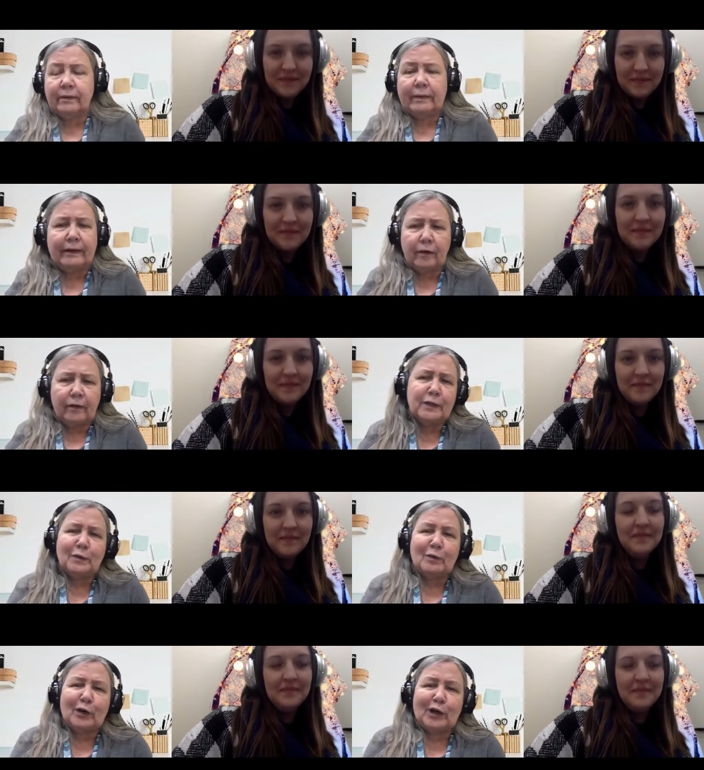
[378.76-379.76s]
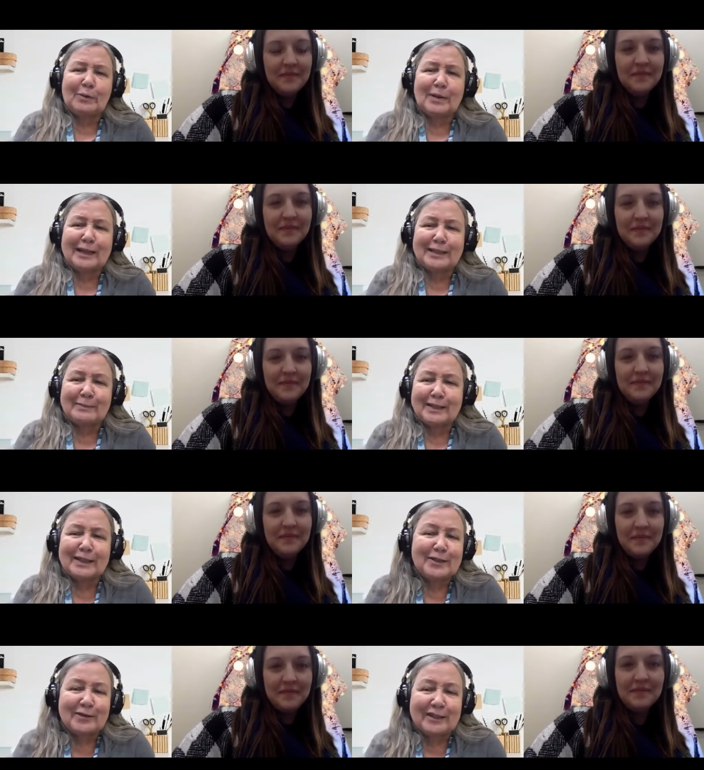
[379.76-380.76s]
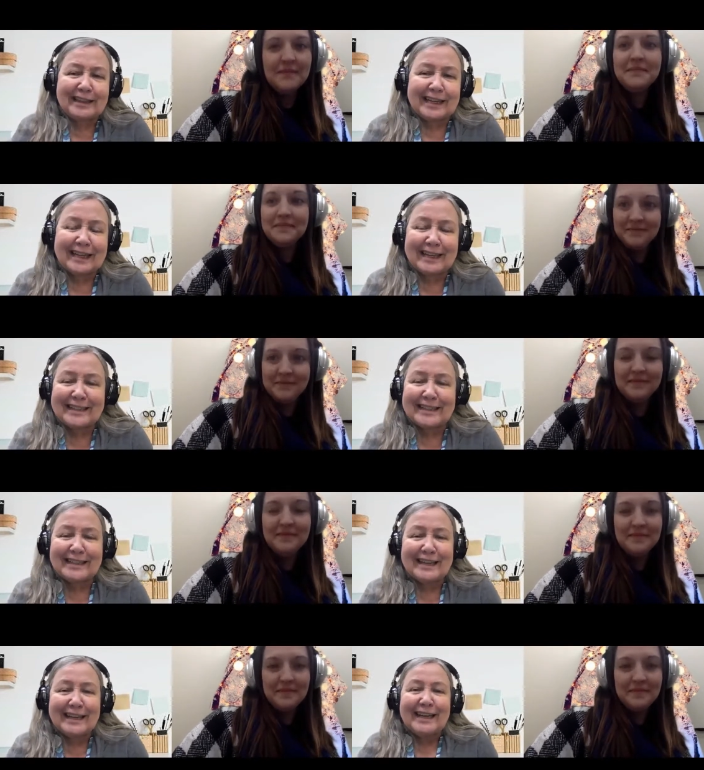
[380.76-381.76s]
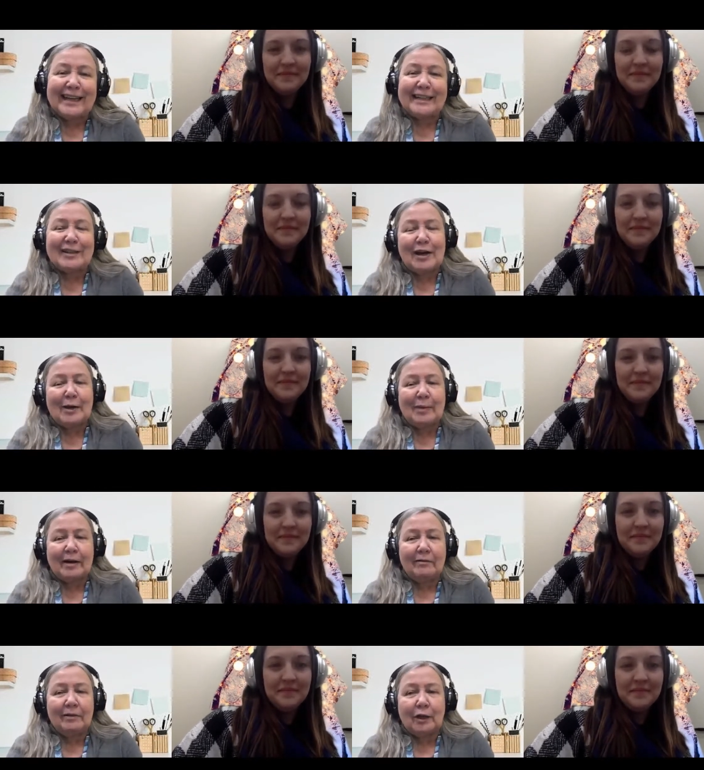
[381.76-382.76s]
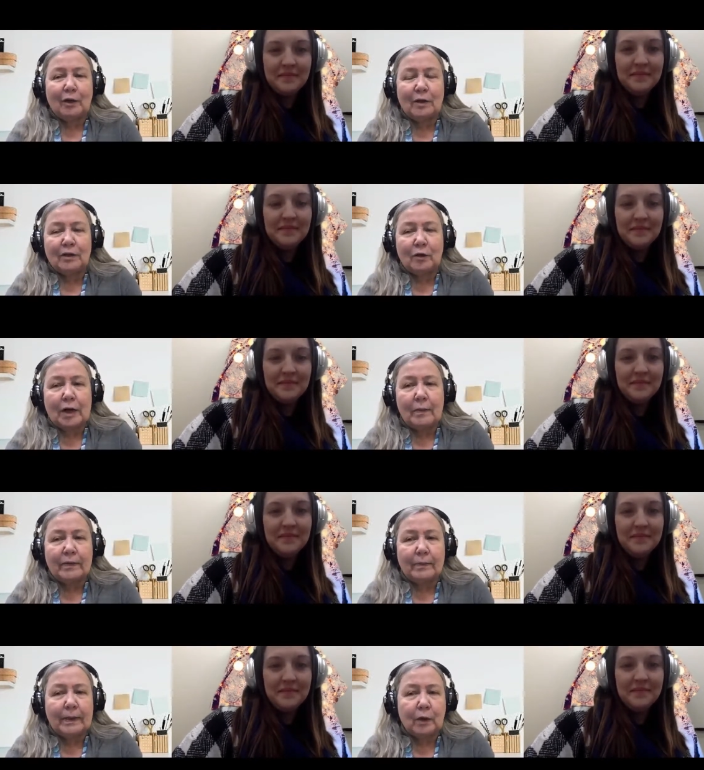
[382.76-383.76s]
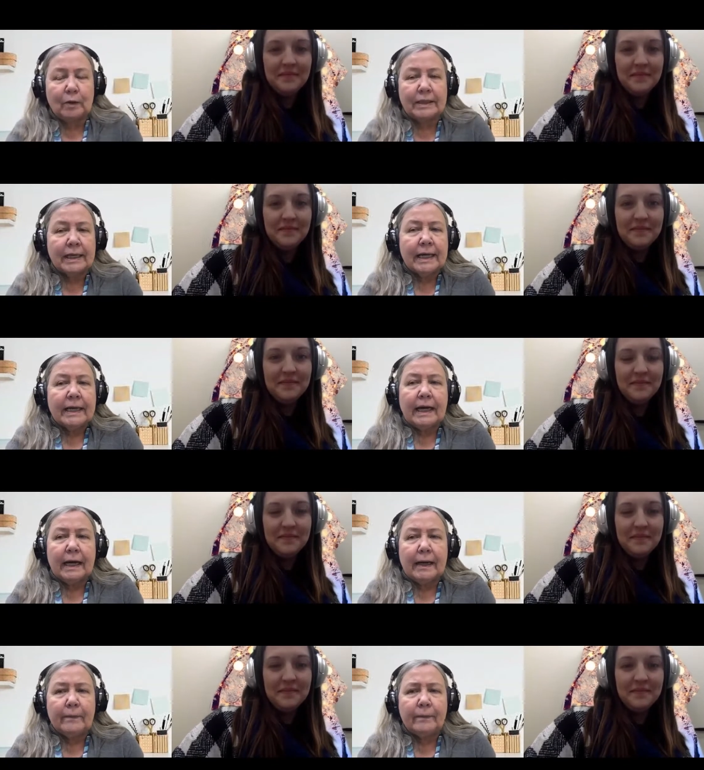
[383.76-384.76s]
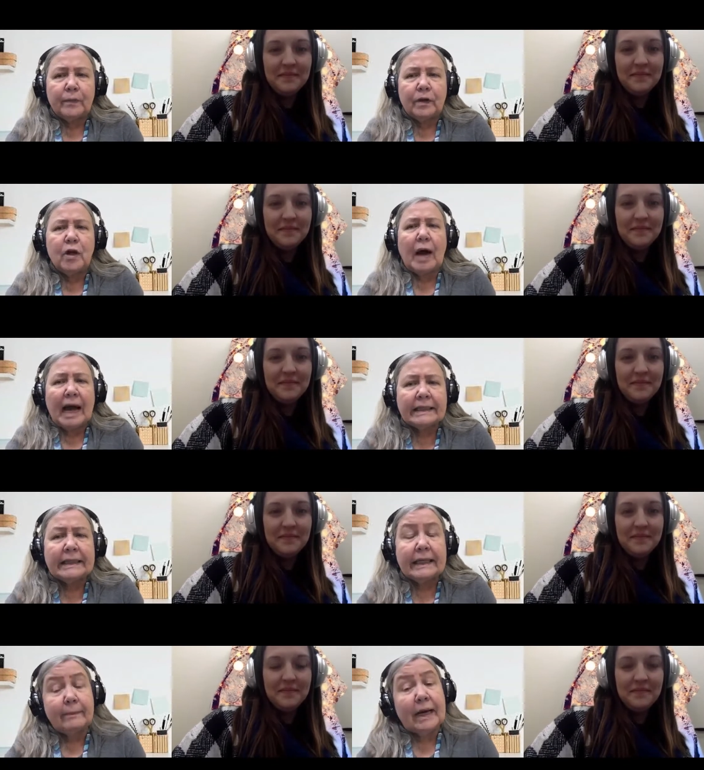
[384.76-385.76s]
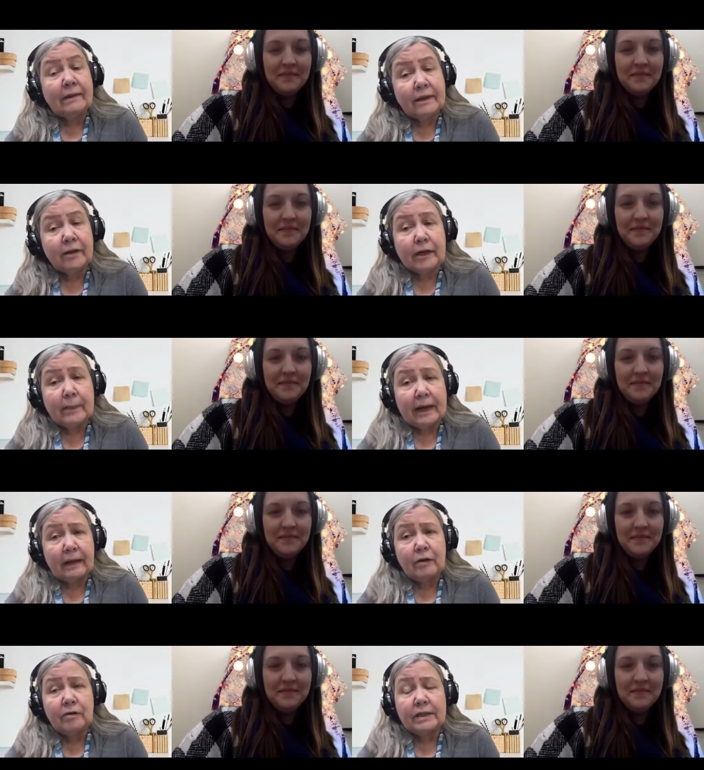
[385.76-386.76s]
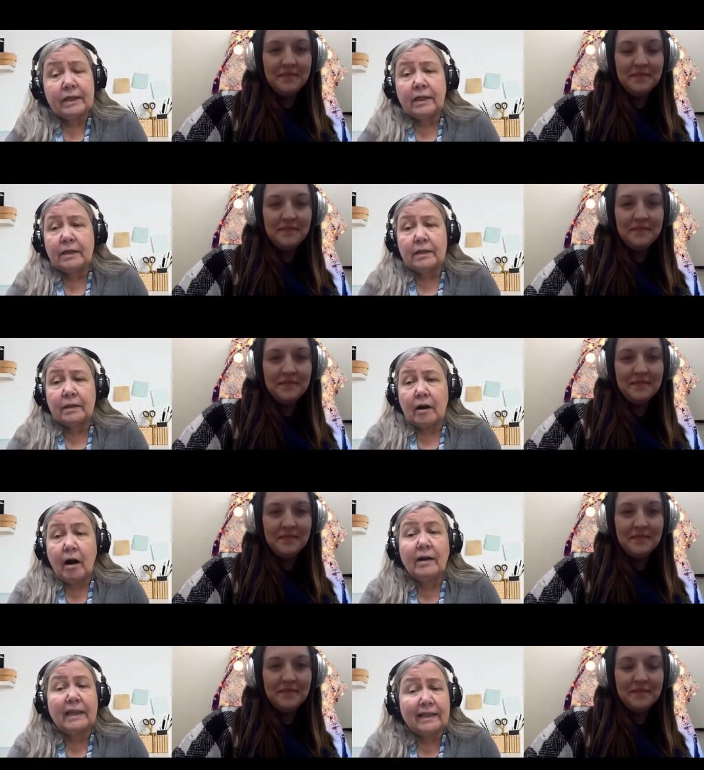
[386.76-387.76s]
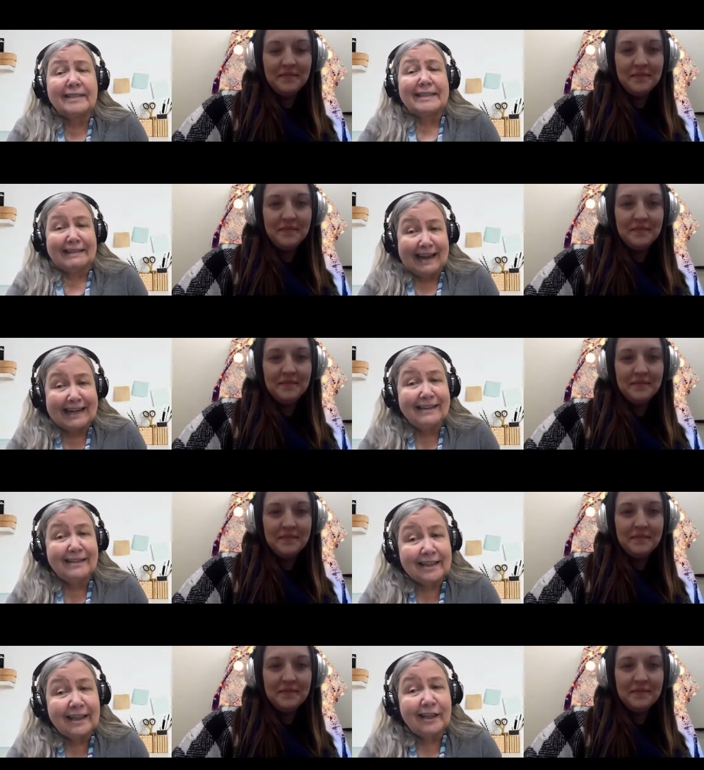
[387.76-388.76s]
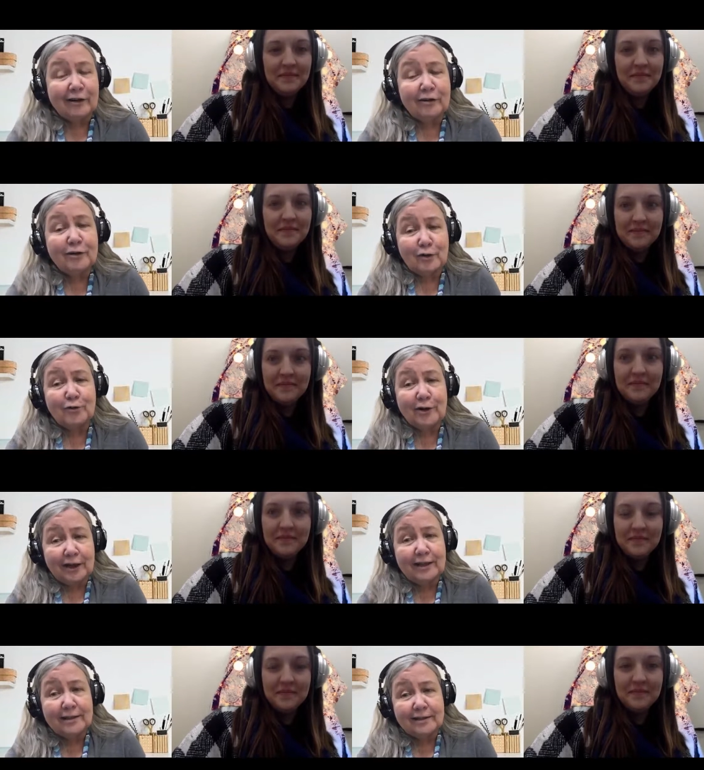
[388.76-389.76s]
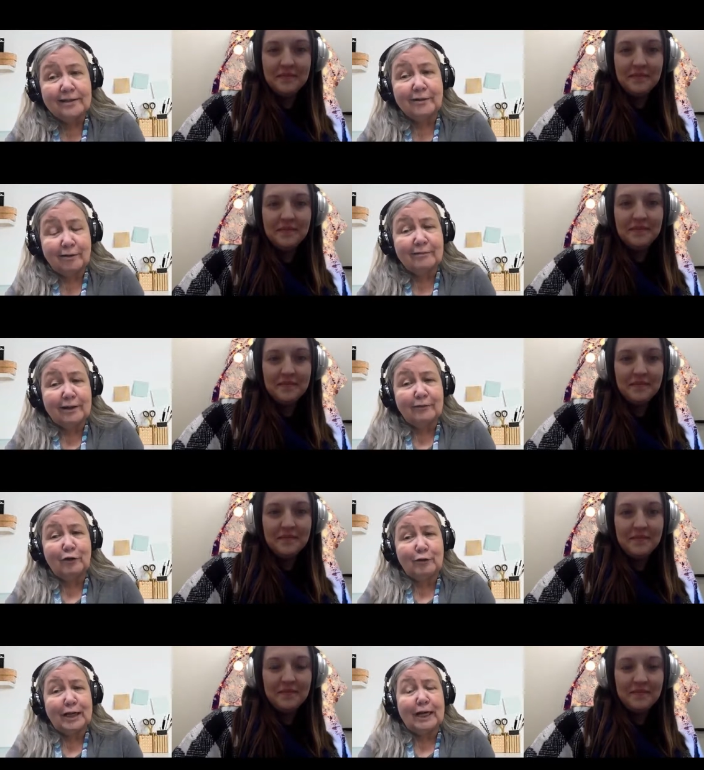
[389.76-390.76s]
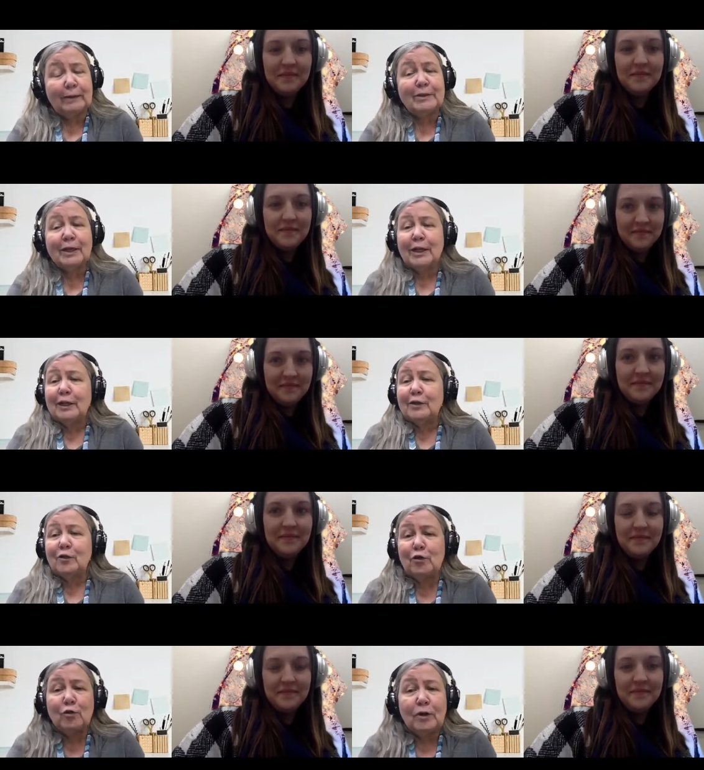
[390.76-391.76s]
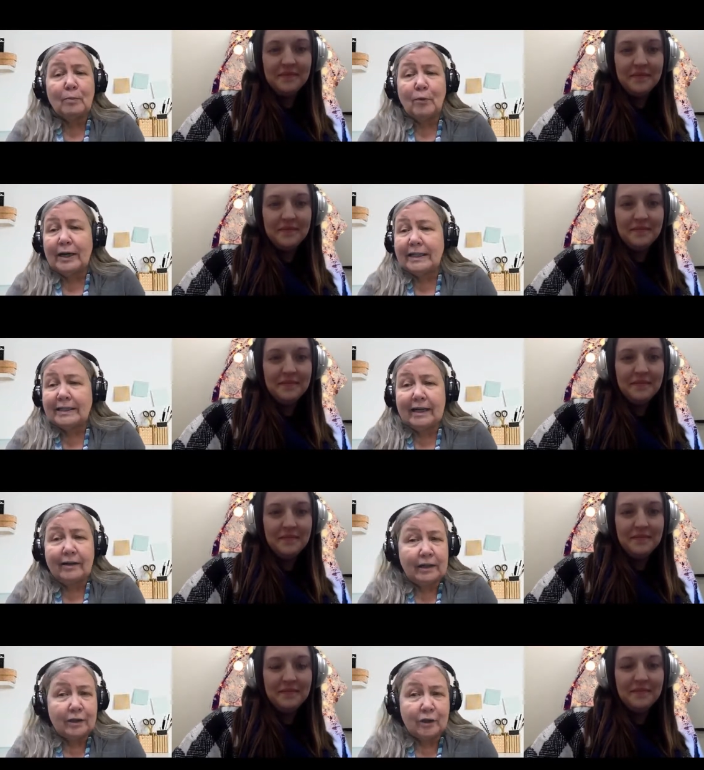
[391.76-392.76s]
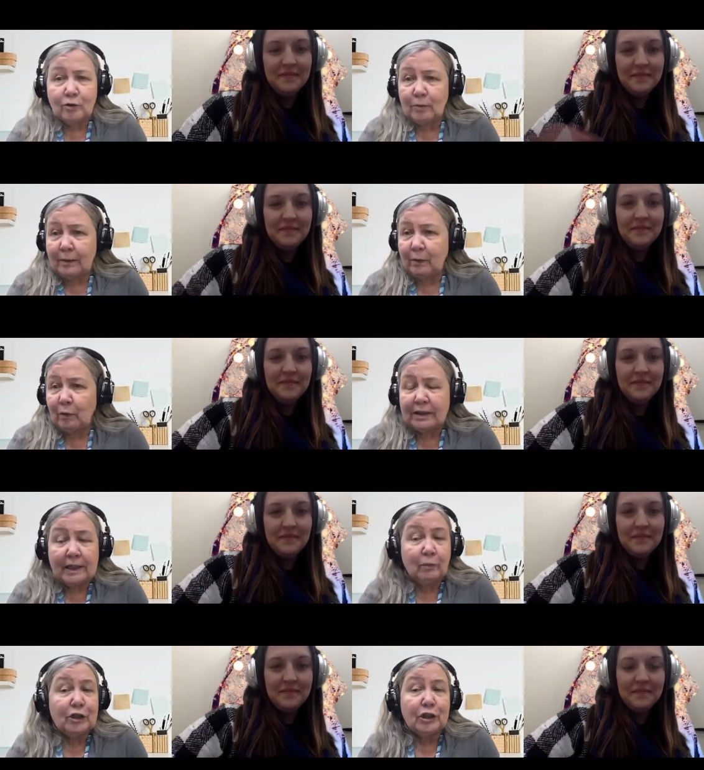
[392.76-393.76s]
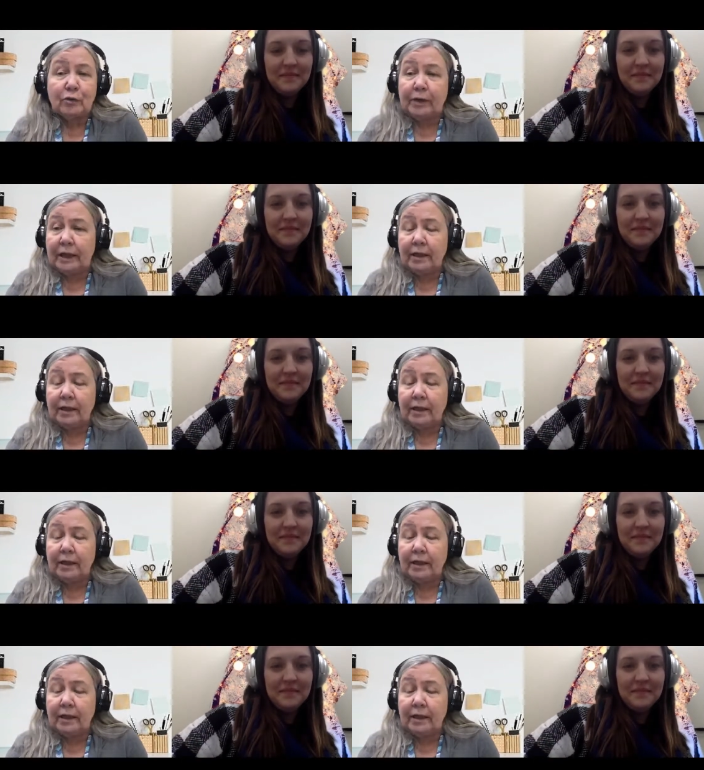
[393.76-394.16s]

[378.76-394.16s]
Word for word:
Speaker 1: like on this one, we're going to make some sensory things and and talk about you know what's going on with the penguins. Um, no, I think, and my theory about literacy is our kids like to hear stories a few times. So you can break it down into maybe one time we just read